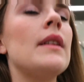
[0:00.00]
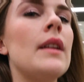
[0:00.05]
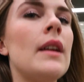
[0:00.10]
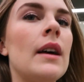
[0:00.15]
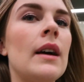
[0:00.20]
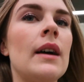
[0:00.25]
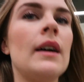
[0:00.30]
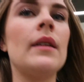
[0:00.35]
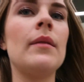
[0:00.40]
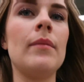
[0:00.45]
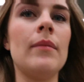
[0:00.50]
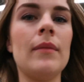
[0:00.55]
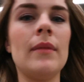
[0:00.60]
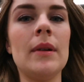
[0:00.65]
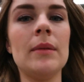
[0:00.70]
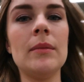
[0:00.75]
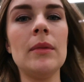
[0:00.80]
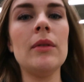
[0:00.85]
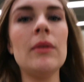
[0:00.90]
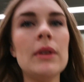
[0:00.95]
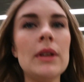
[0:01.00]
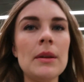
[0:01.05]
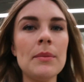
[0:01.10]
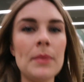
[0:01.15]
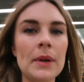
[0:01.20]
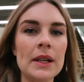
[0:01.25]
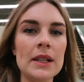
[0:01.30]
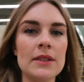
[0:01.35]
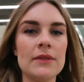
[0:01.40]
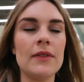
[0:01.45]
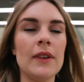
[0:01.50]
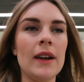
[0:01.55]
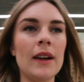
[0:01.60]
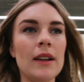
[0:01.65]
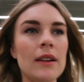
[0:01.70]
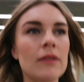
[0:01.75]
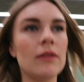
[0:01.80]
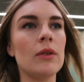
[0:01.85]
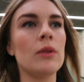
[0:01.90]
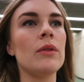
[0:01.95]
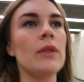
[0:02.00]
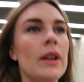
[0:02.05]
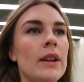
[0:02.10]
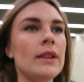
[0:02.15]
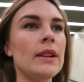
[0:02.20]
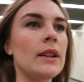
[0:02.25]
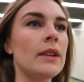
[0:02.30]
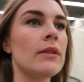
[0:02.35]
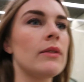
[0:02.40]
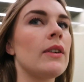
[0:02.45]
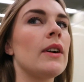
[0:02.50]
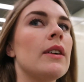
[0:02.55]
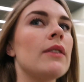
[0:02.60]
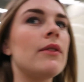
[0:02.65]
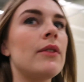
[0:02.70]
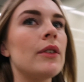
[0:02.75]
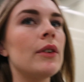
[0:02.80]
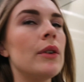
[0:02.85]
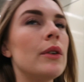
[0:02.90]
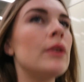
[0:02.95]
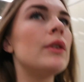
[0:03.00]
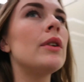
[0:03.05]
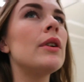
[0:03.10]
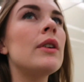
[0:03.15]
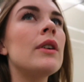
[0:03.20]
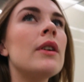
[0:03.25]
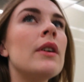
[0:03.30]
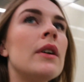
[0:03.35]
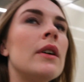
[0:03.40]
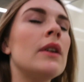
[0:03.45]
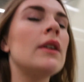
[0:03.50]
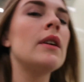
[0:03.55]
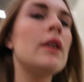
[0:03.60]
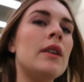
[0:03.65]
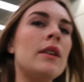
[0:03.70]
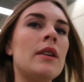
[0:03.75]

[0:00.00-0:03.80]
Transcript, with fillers: Um, I'm not really the biggest fan of all that deep fried food.